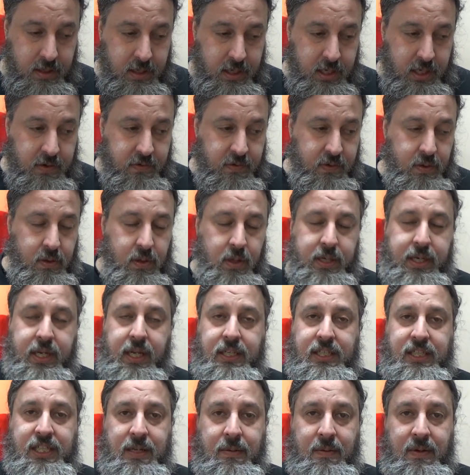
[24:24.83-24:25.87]
if you look
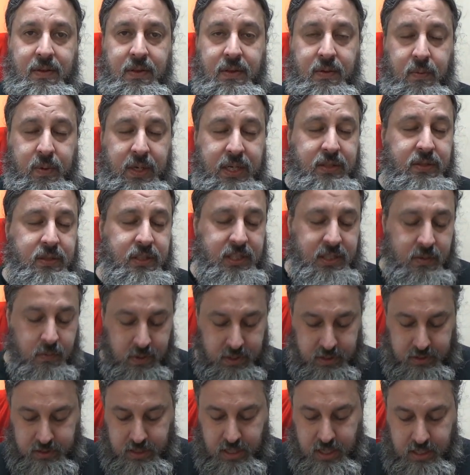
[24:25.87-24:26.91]
at some of the research that
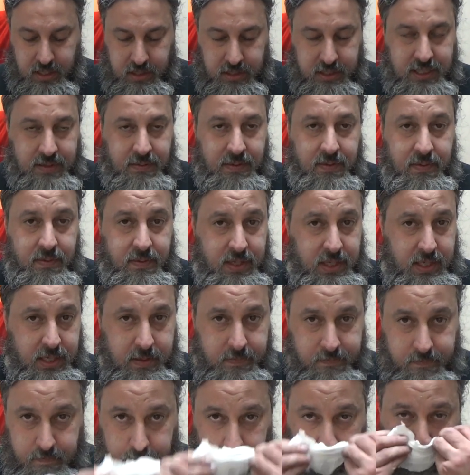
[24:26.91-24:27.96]
was done in some of
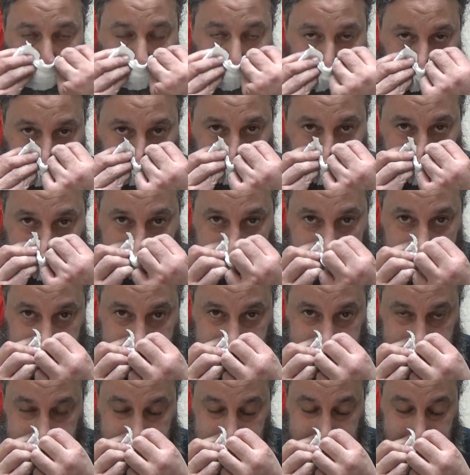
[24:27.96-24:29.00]
the medical
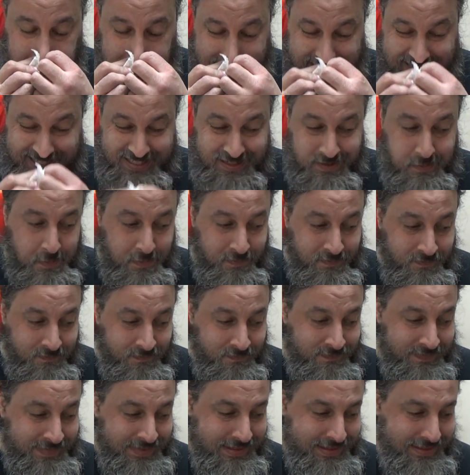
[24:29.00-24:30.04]
surgeries,
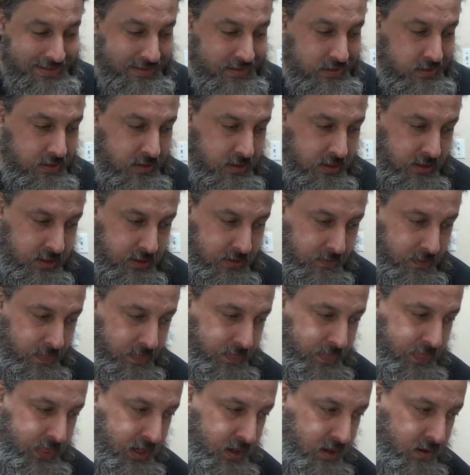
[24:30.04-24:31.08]
uh,
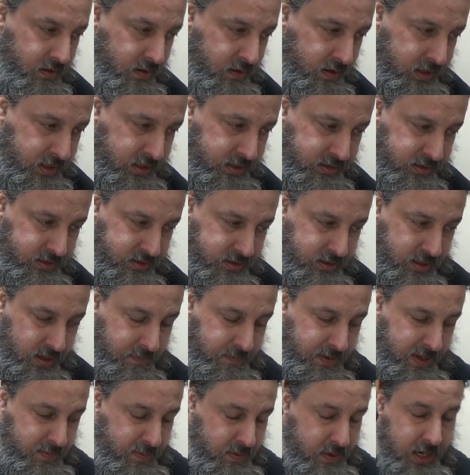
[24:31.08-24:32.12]
there is uh,
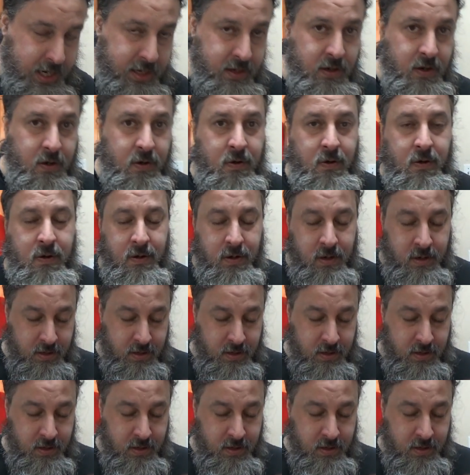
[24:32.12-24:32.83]
people I know